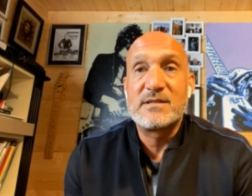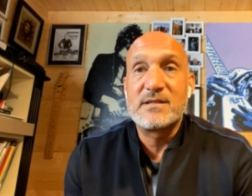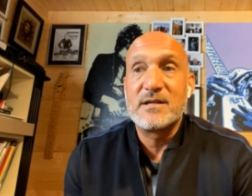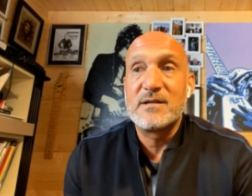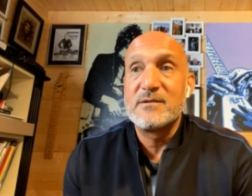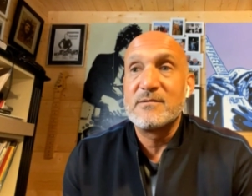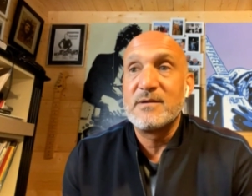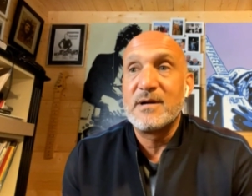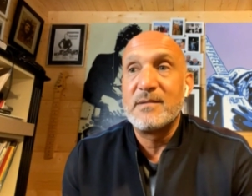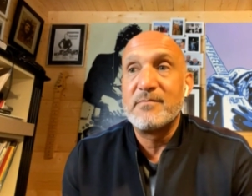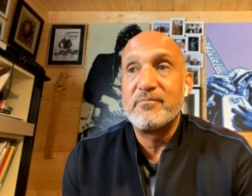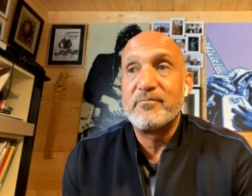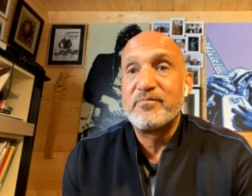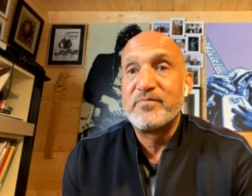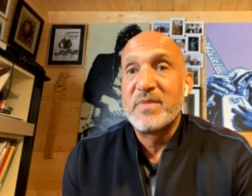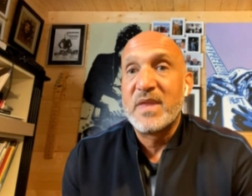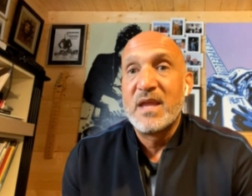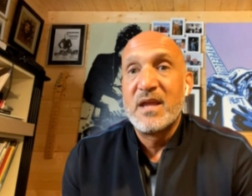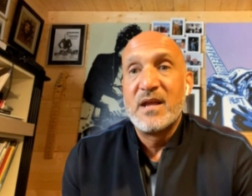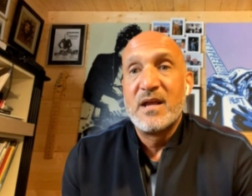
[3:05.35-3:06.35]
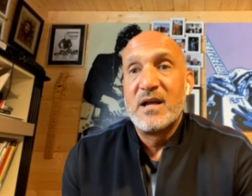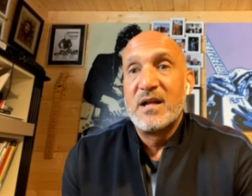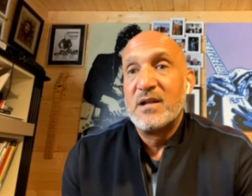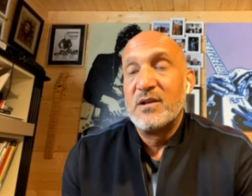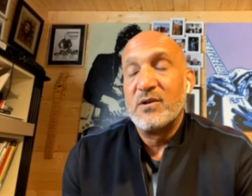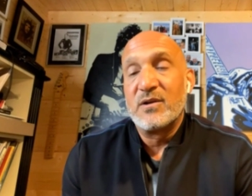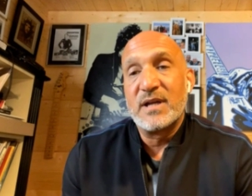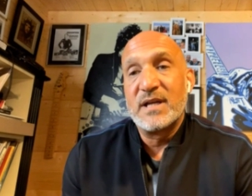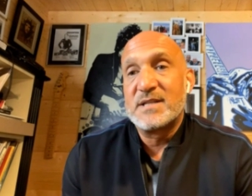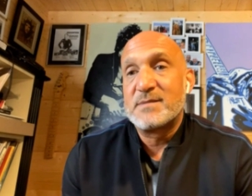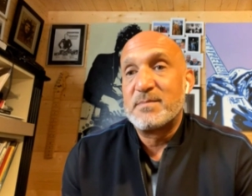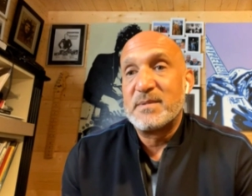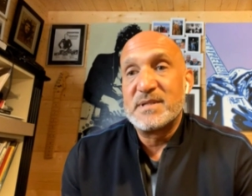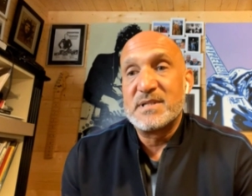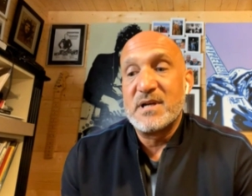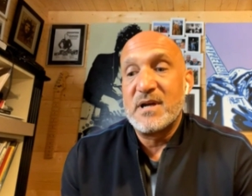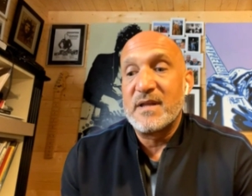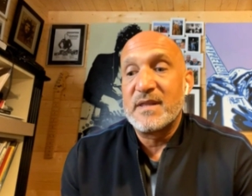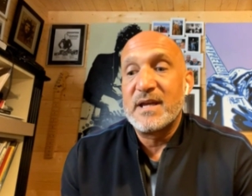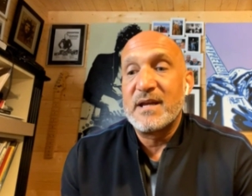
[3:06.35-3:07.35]
So, um, look, it's
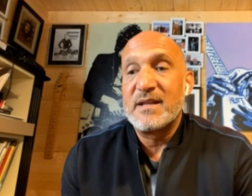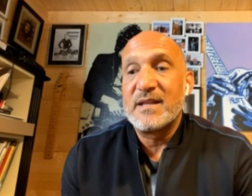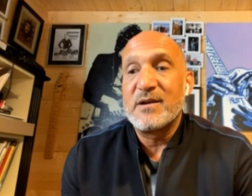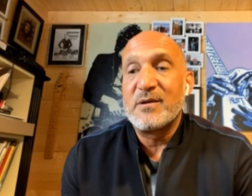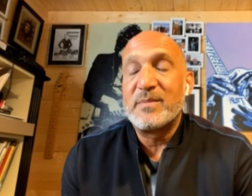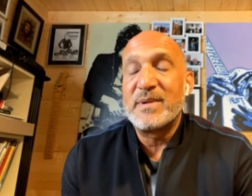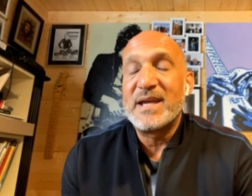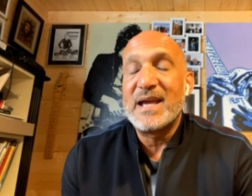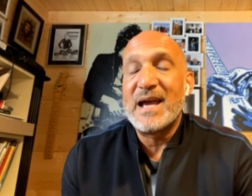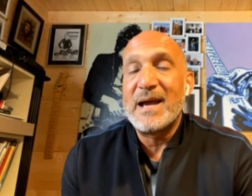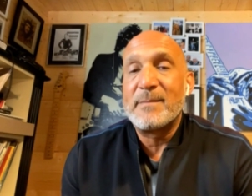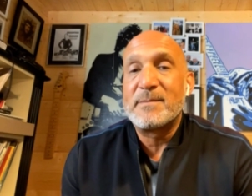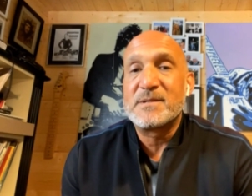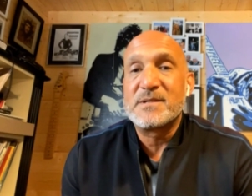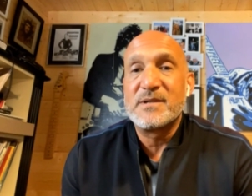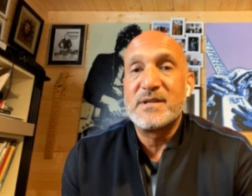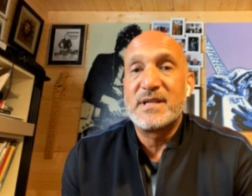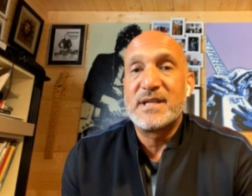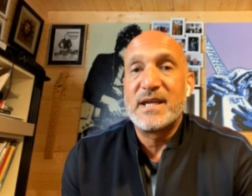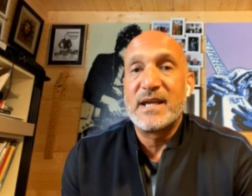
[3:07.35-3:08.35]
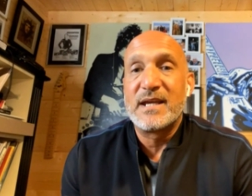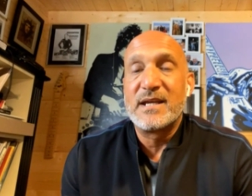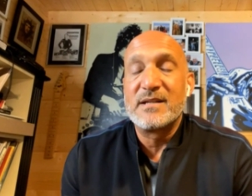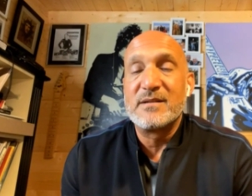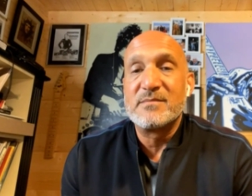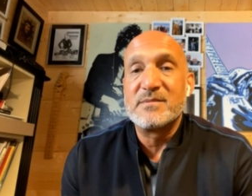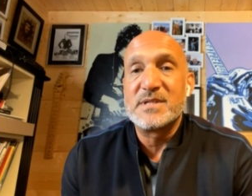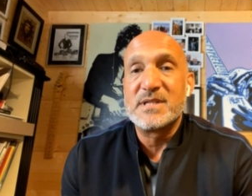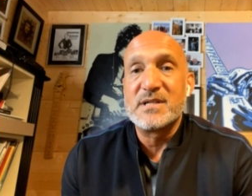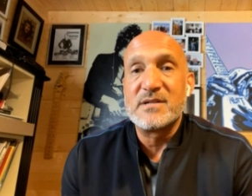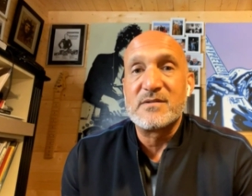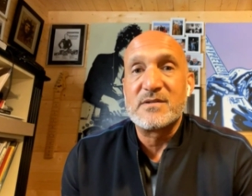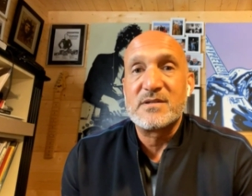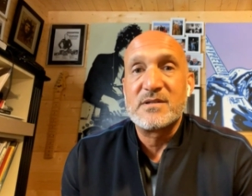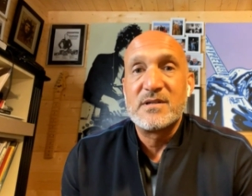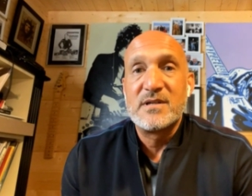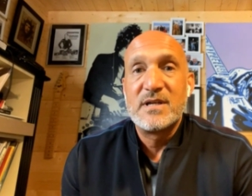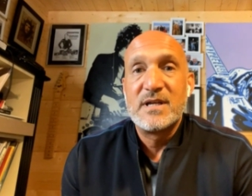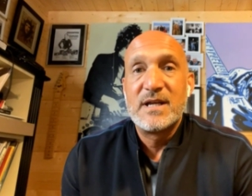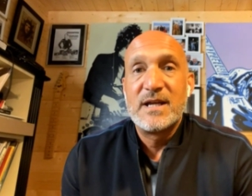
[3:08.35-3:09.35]
bizarre. They, they'll be absolutely kicking
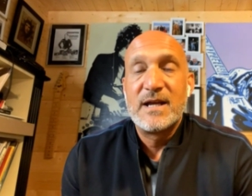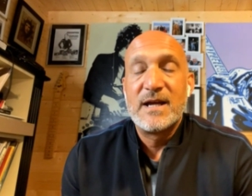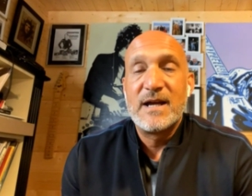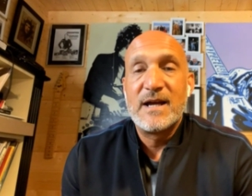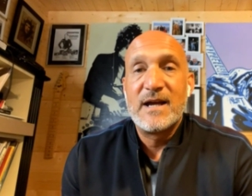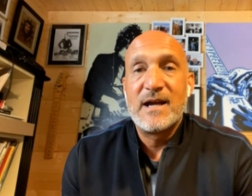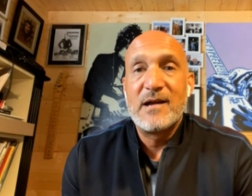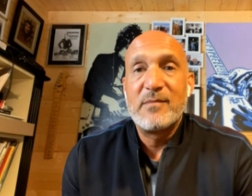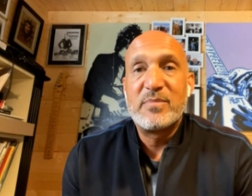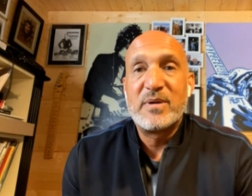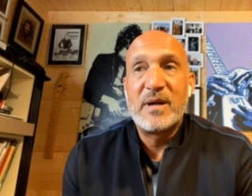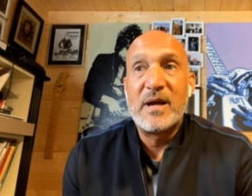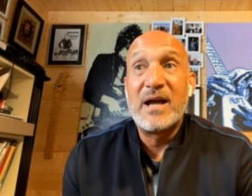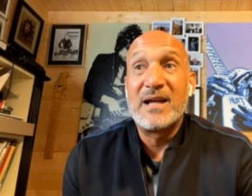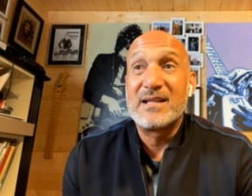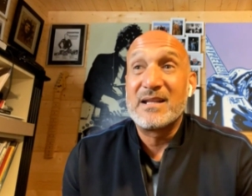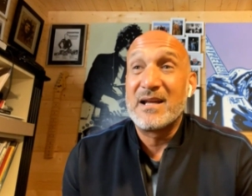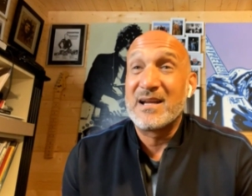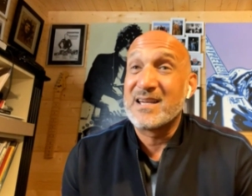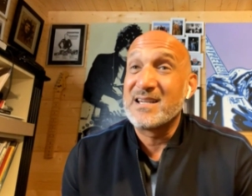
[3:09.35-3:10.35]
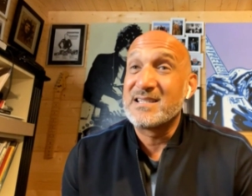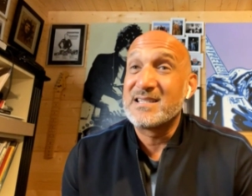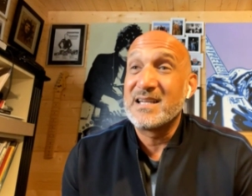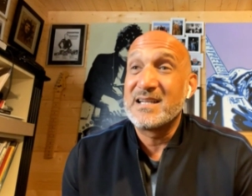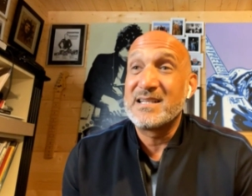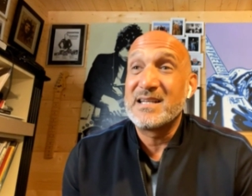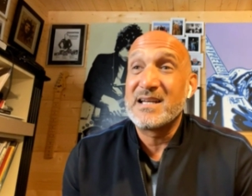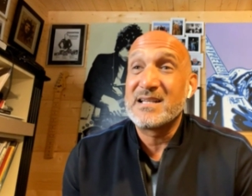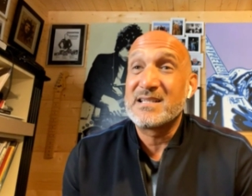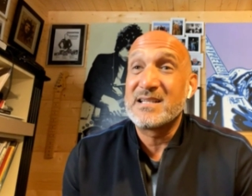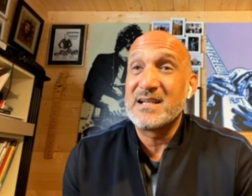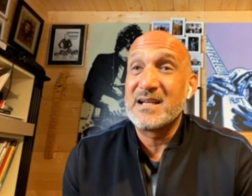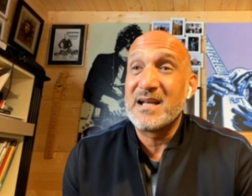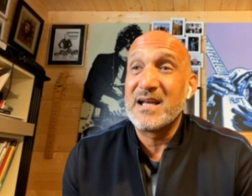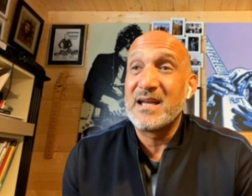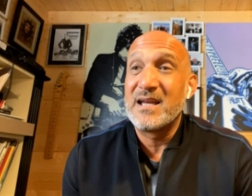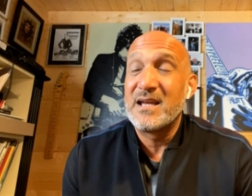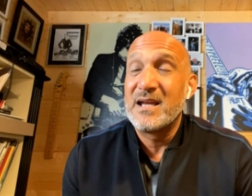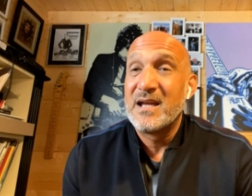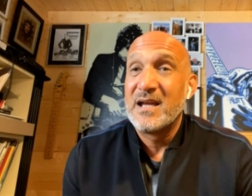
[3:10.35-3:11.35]
themselves uh, but I, like I said
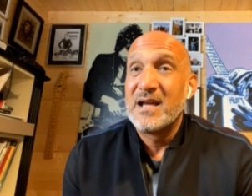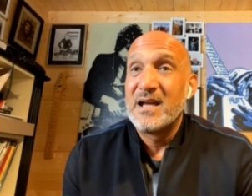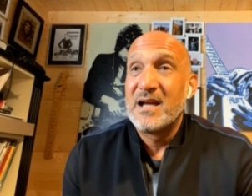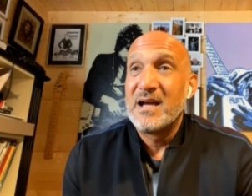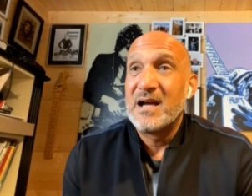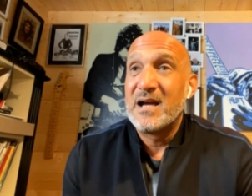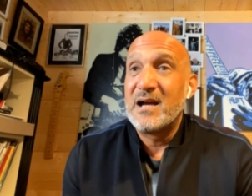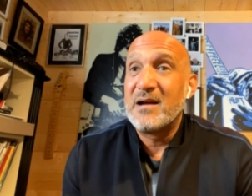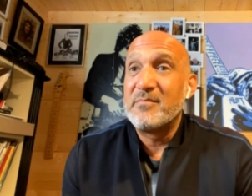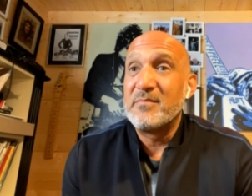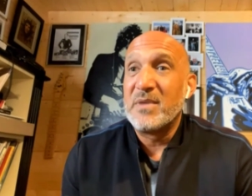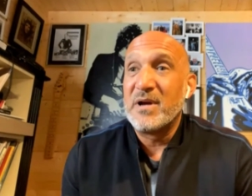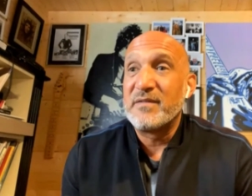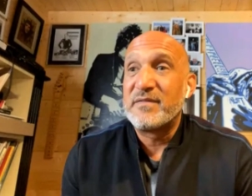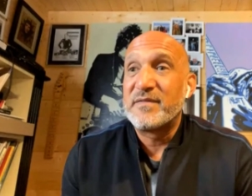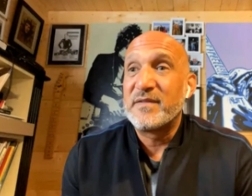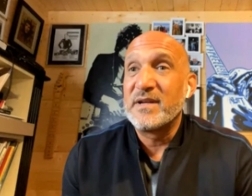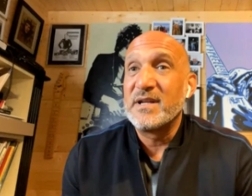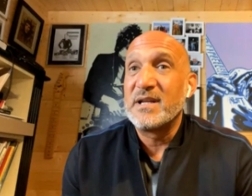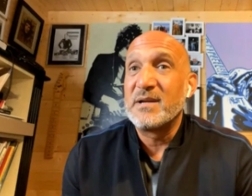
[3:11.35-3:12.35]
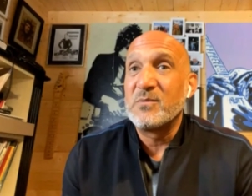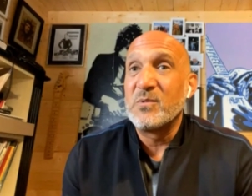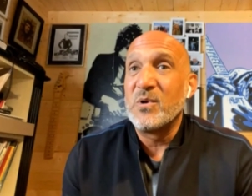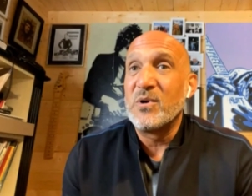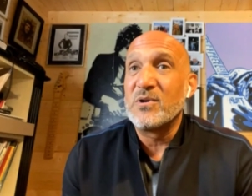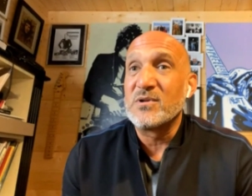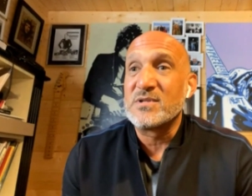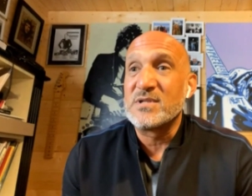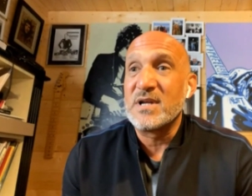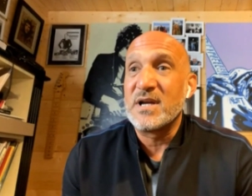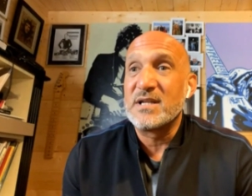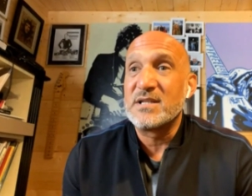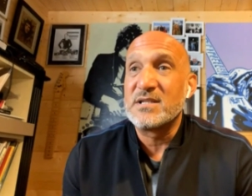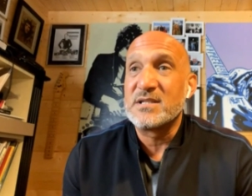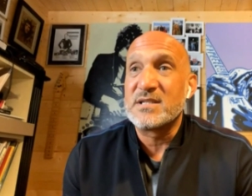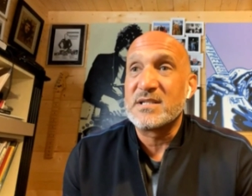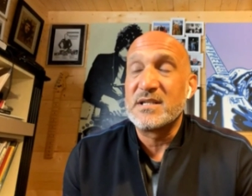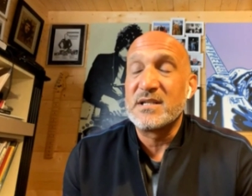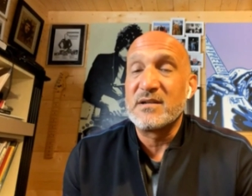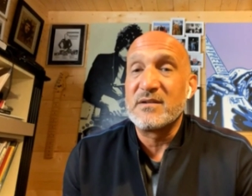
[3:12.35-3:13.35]
yesterday, um, my feeling was that I
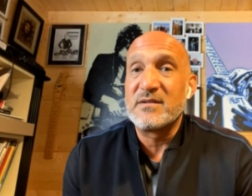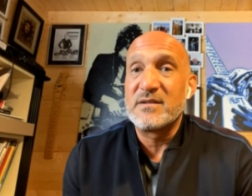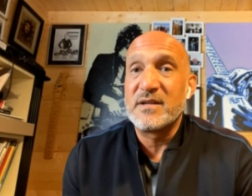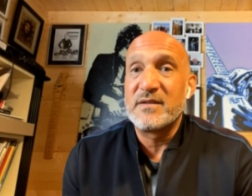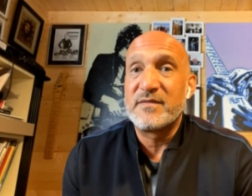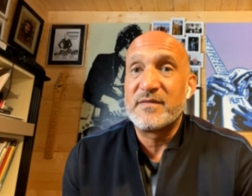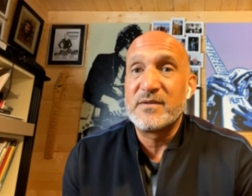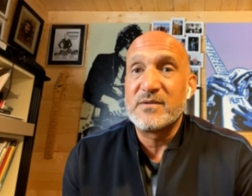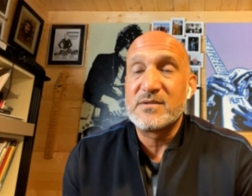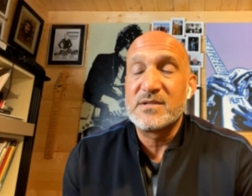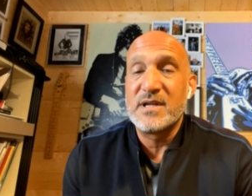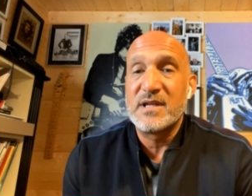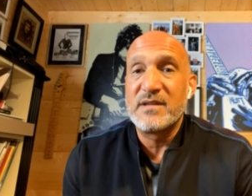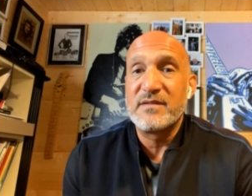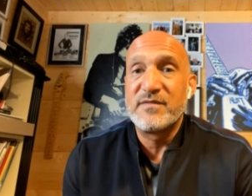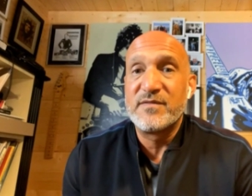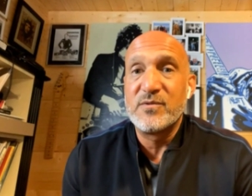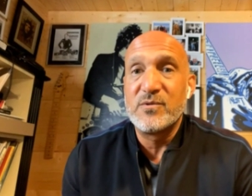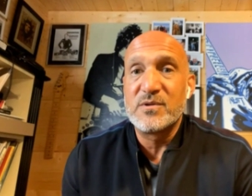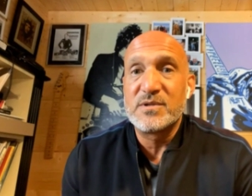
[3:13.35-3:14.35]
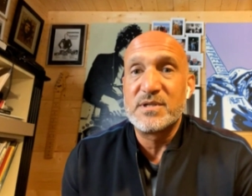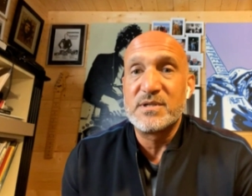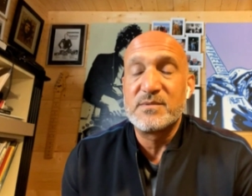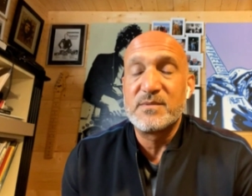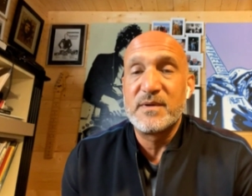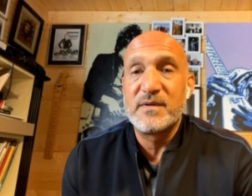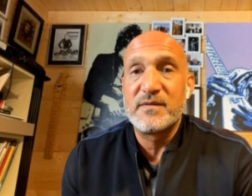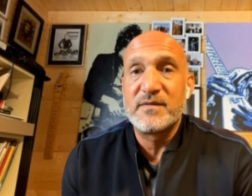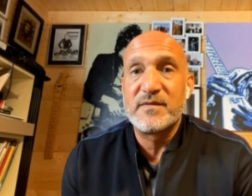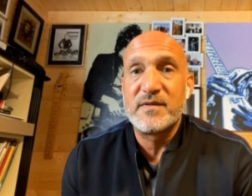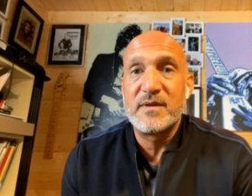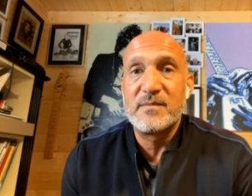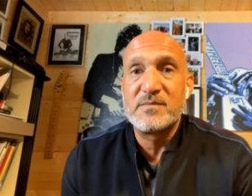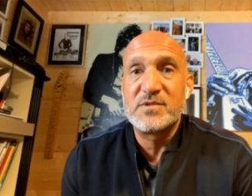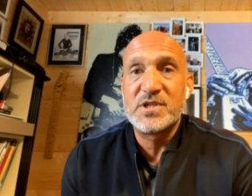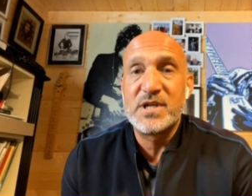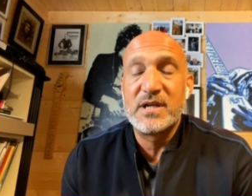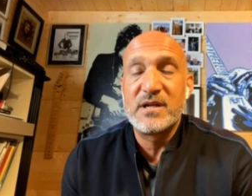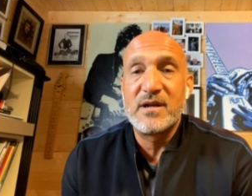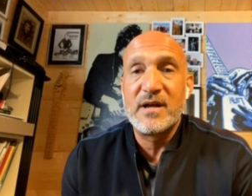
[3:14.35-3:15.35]
just, you know, it feels like the forces with um,
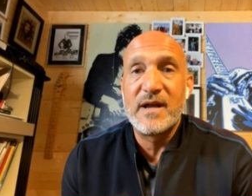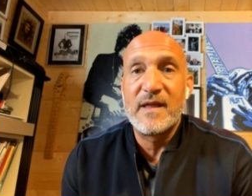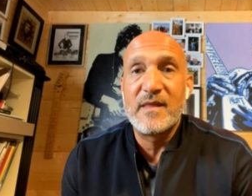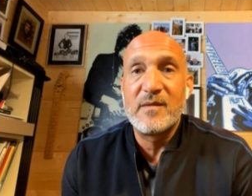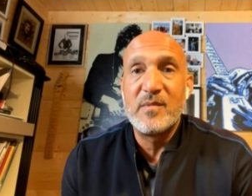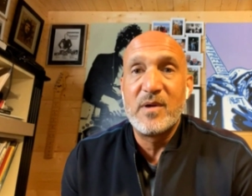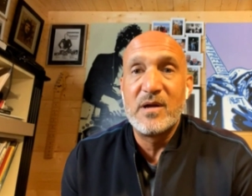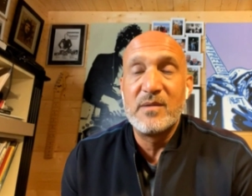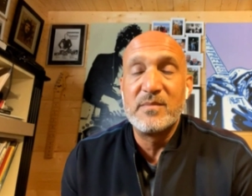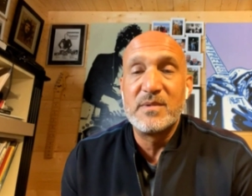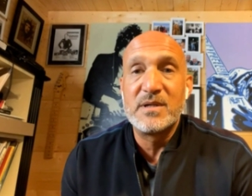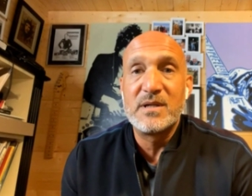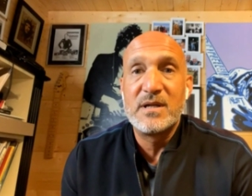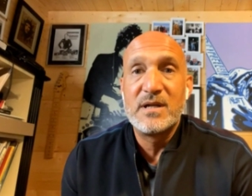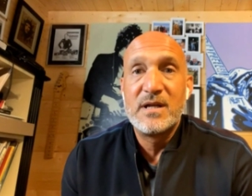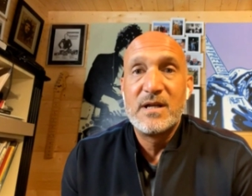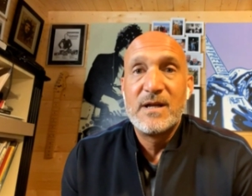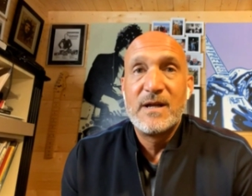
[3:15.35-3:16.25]
Chennai at the moment